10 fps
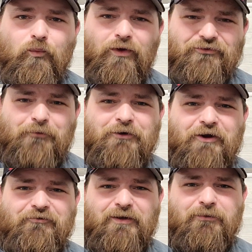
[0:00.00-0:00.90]
What's up,
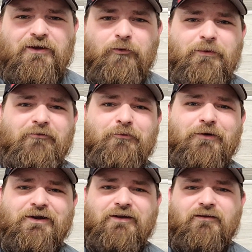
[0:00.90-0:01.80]
card family? I hope
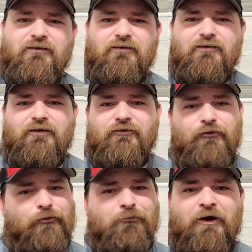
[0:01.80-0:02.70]
everybody is
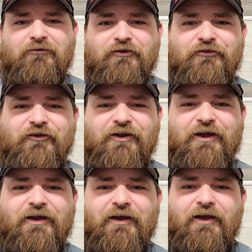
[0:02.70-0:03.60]
doing marvelous
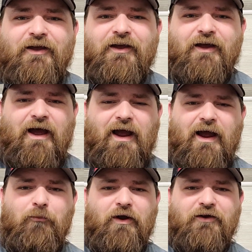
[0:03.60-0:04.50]
today.
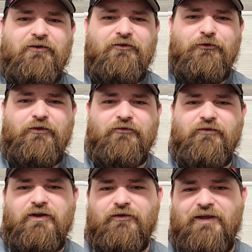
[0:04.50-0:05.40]
I wanted to do this
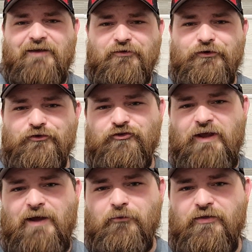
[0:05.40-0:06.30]
video to have a little
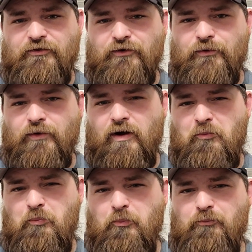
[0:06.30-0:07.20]
chat with you,
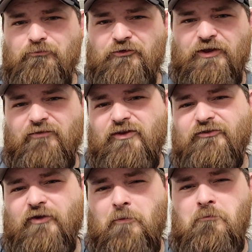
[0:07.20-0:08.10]
to give you
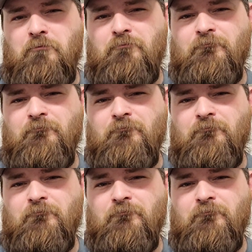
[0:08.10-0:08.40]
some